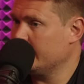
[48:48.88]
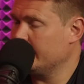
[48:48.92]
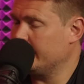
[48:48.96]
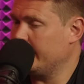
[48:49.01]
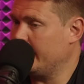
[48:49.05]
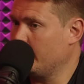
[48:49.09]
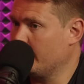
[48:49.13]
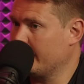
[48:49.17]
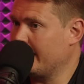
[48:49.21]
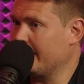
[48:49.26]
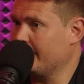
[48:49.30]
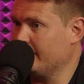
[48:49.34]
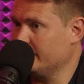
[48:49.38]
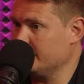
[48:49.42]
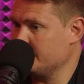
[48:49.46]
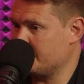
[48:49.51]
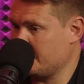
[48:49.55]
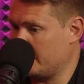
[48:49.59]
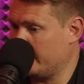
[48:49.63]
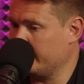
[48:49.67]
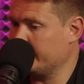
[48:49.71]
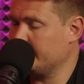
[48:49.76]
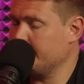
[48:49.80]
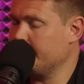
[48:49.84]
they were given
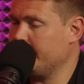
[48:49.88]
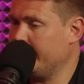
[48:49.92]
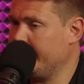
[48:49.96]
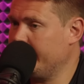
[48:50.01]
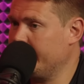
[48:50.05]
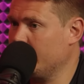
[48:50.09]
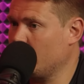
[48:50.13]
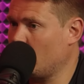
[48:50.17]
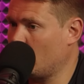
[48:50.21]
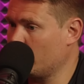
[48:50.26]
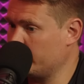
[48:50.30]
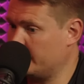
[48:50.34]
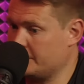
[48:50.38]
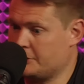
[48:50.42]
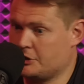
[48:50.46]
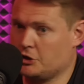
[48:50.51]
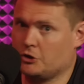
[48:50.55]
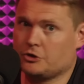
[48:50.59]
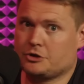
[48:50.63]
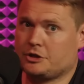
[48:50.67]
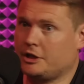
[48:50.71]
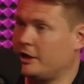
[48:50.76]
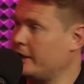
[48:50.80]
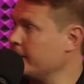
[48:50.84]
time here, or they
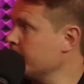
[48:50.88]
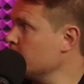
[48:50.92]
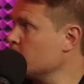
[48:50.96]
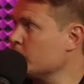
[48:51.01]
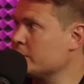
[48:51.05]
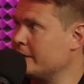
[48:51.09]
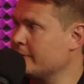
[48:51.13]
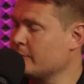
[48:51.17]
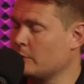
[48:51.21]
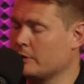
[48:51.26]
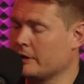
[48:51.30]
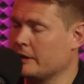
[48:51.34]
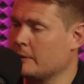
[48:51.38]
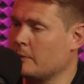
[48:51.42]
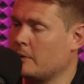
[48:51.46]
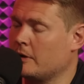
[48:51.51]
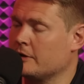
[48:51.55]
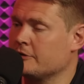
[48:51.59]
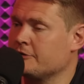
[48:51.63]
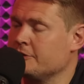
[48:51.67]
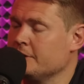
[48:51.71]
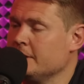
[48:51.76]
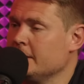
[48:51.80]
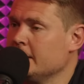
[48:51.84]
took time, whichever one it
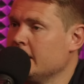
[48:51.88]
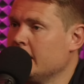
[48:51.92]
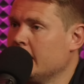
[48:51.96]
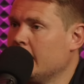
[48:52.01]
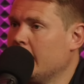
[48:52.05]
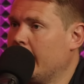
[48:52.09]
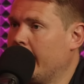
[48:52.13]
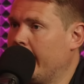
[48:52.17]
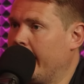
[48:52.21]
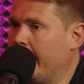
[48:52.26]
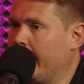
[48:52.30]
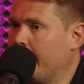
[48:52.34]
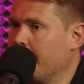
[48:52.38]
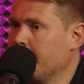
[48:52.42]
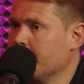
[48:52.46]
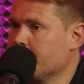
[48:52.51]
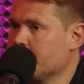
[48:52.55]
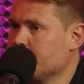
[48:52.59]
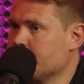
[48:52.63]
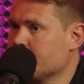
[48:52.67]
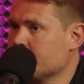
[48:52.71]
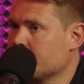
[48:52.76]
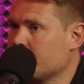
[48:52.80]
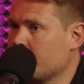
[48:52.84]
was,
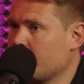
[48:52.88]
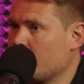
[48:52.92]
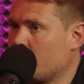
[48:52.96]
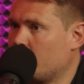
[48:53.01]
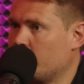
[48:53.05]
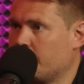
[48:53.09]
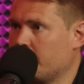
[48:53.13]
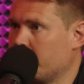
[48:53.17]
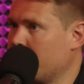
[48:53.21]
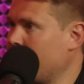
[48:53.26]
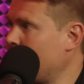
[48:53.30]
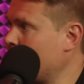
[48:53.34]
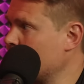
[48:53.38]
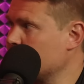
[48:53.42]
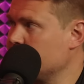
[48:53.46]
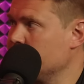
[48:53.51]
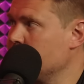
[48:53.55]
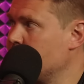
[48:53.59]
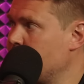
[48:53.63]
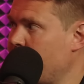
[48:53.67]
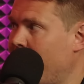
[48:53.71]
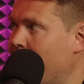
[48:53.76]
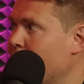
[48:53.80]
because the reactions